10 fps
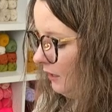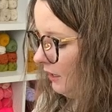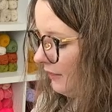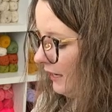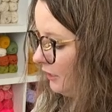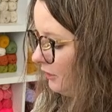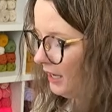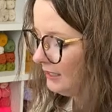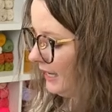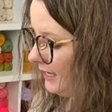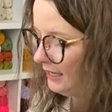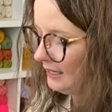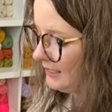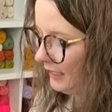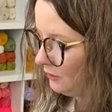They are not taking
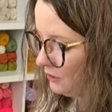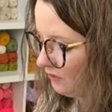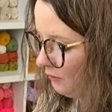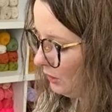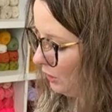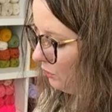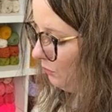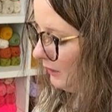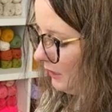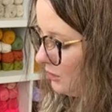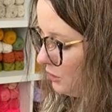sales from you because